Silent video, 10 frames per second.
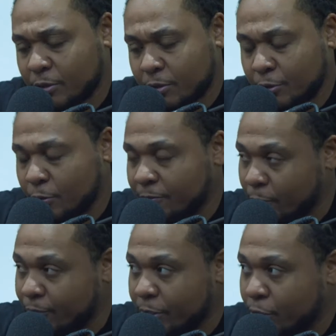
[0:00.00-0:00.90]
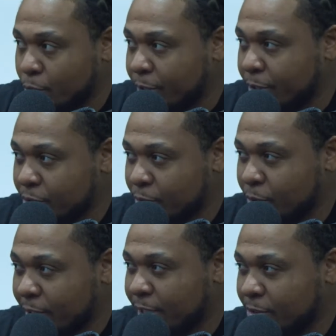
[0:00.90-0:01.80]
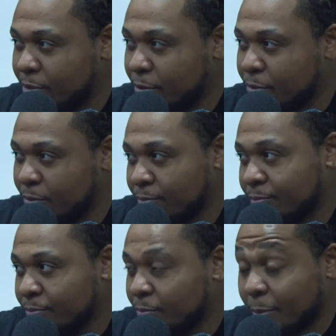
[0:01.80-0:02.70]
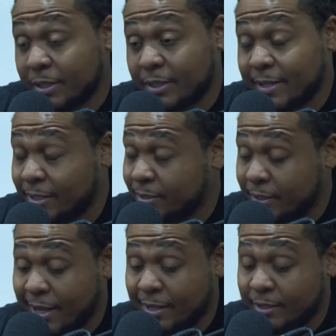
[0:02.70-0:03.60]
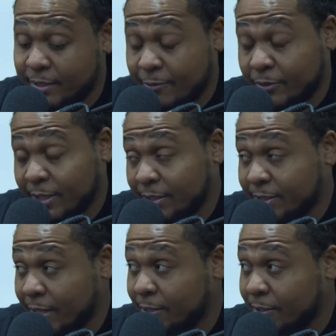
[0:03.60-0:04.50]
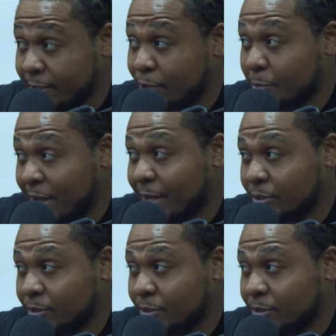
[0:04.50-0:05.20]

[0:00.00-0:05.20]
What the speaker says: know, further their careers and all that. So, I mean, they definitely got the talent down packed.